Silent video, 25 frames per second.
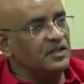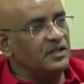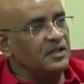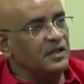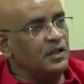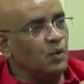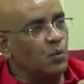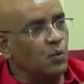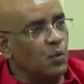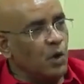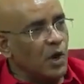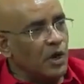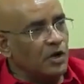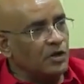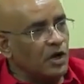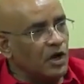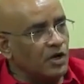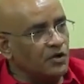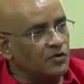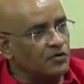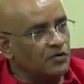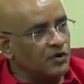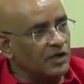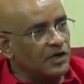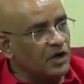the
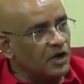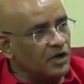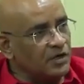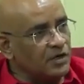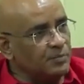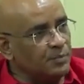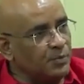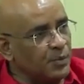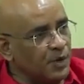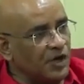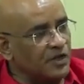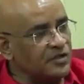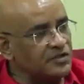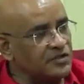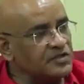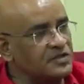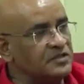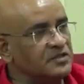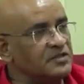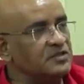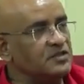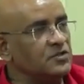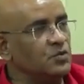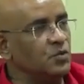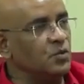100 odd
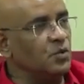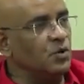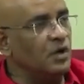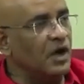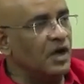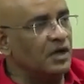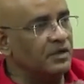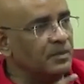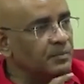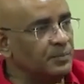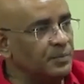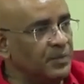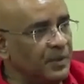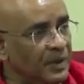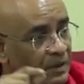persons who got